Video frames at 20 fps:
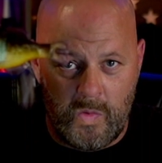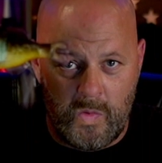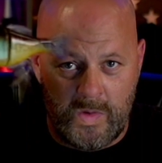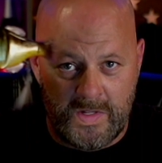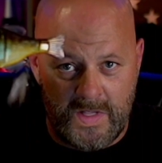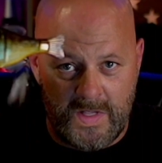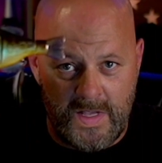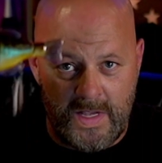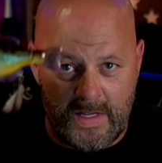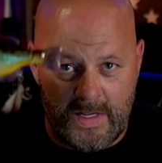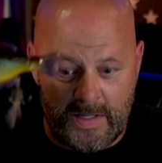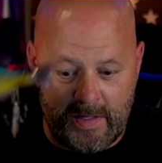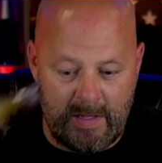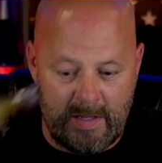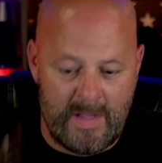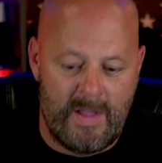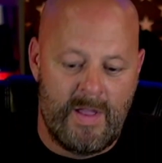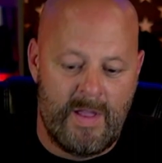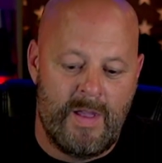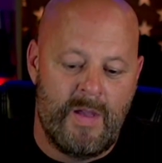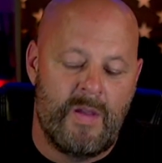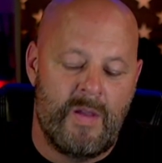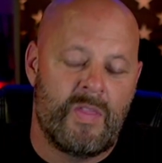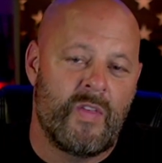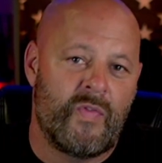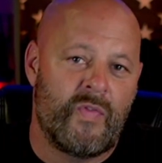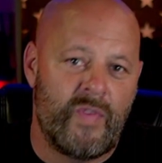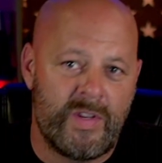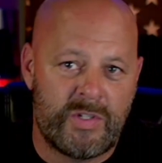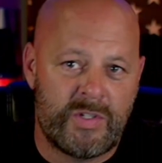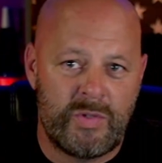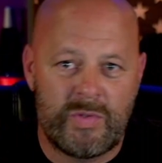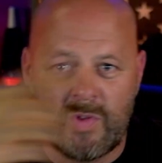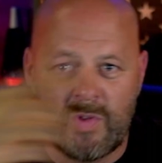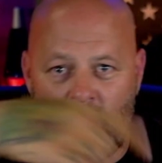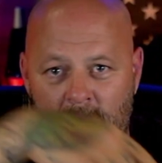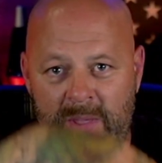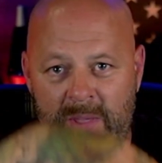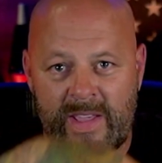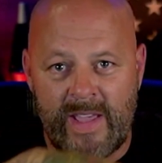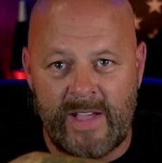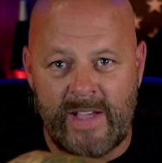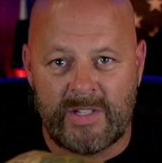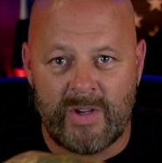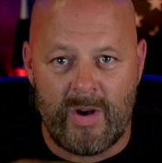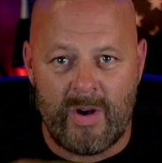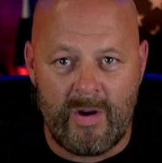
was this. The fish you saw me catch